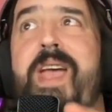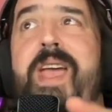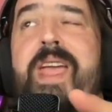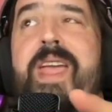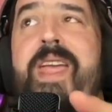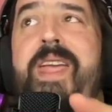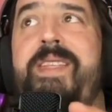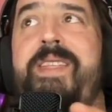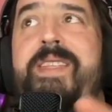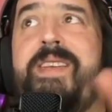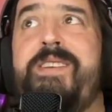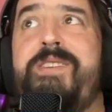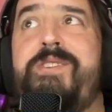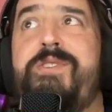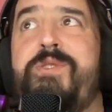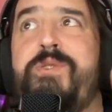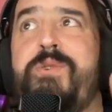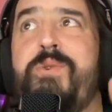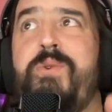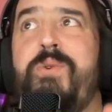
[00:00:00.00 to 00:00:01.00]
in these
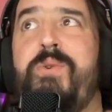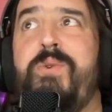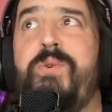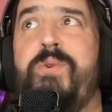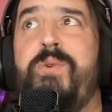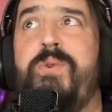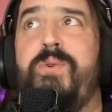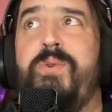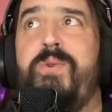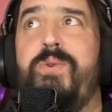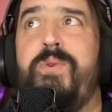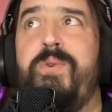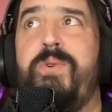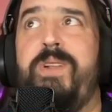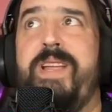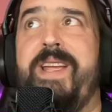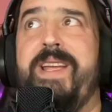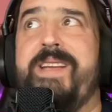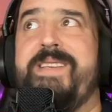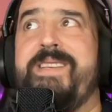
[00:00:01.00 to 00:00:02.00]
two
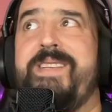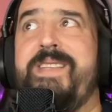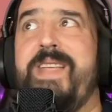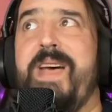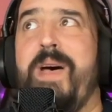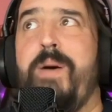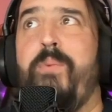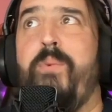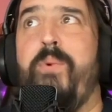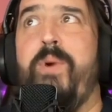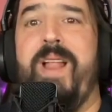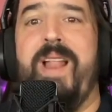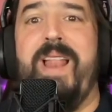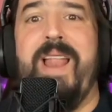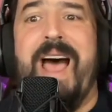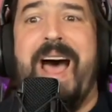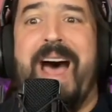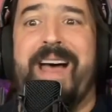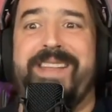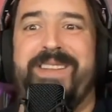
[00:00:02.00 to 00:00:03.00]
links that we'll
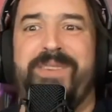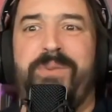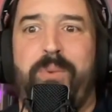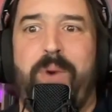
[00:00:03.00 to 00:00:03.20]
add